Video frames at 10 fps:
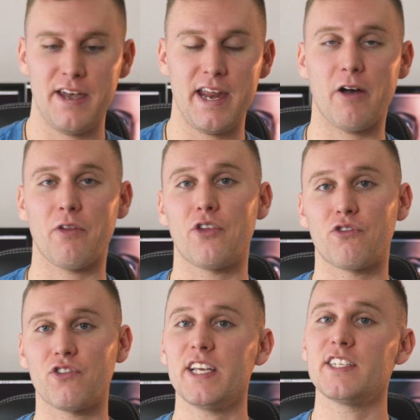Now, the
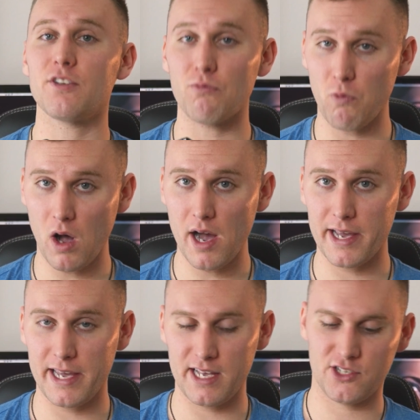reason why
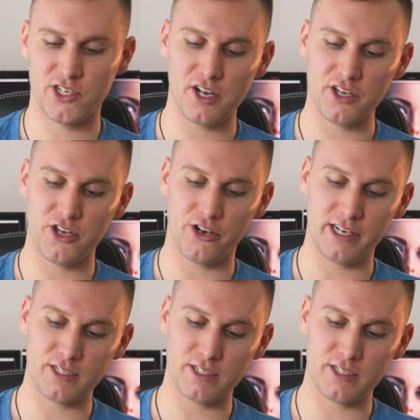it's chunkier